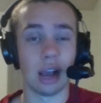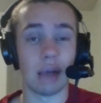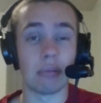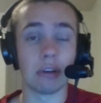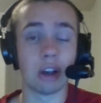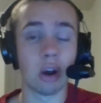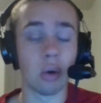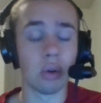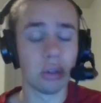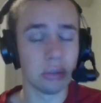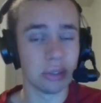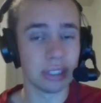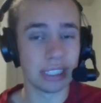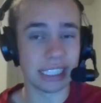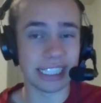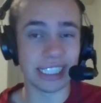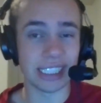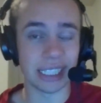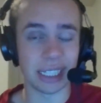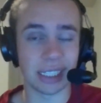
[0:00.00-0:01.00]
I'm going
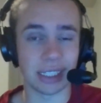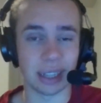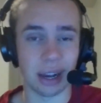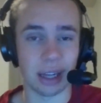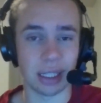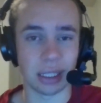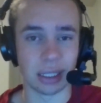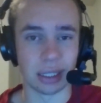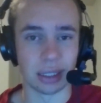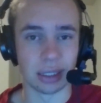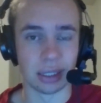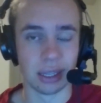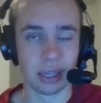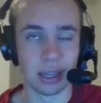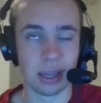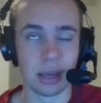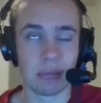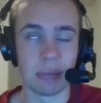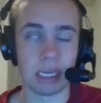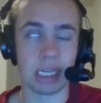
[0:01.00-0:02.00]
with DJ Johnson
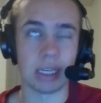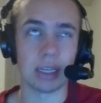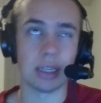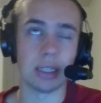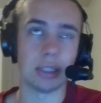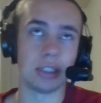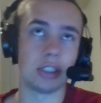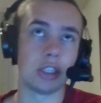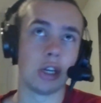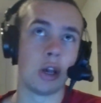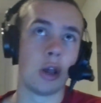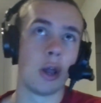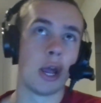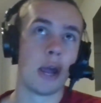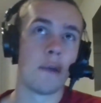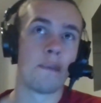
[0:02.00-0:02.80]
because